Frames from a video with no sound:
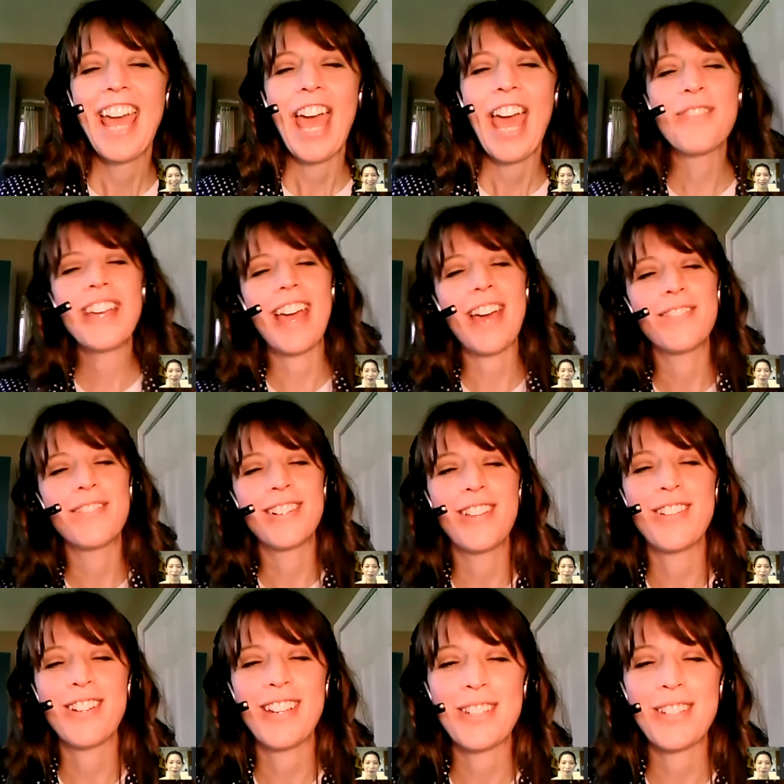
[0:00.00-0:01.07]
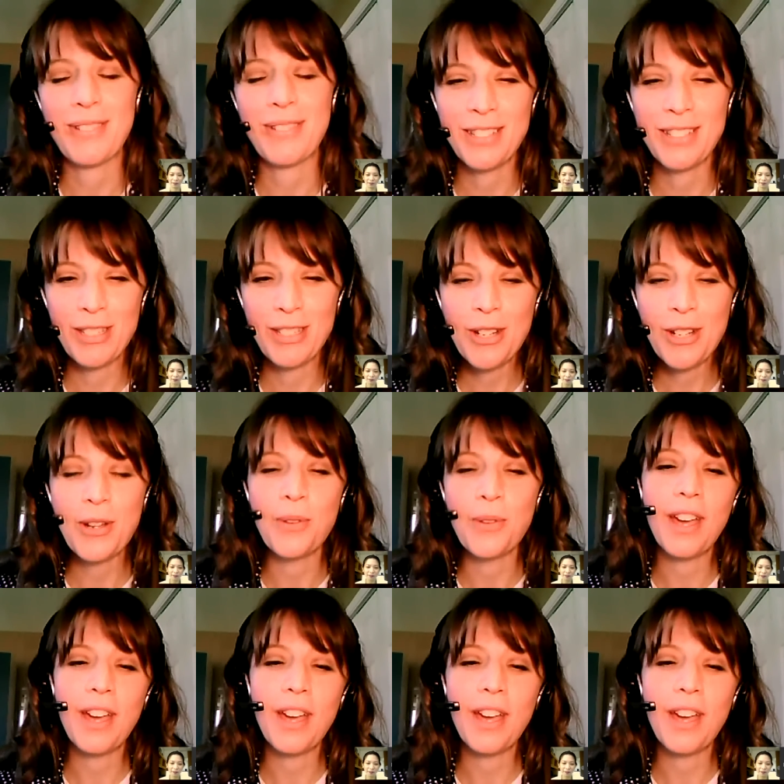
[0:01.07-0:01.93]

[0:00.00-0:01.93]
And we have another guest with us, too.